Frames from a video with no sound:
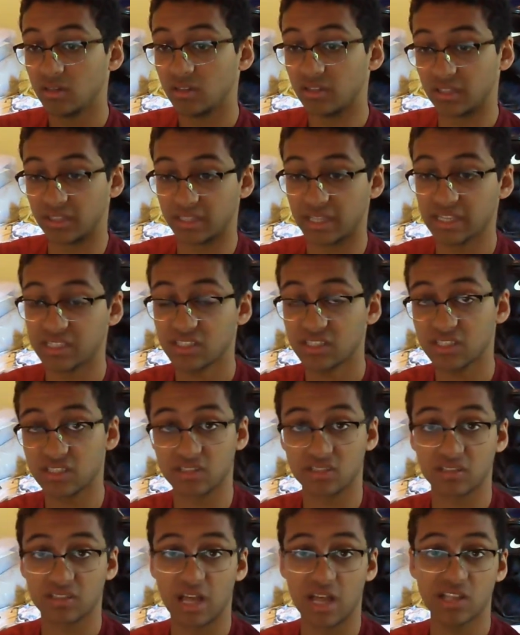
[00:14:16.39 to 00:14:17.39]
Like
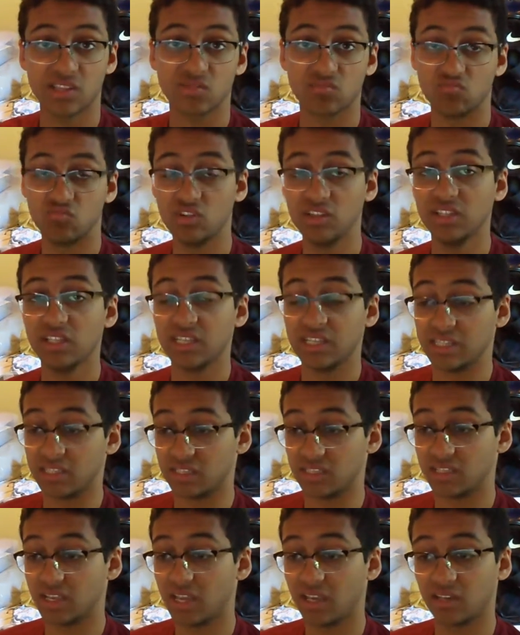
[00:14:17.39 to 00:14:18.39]
that's really
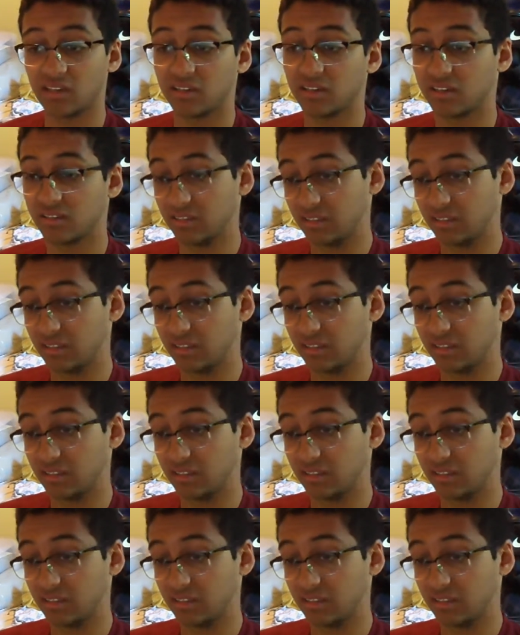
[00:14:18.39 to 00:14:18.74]
insane.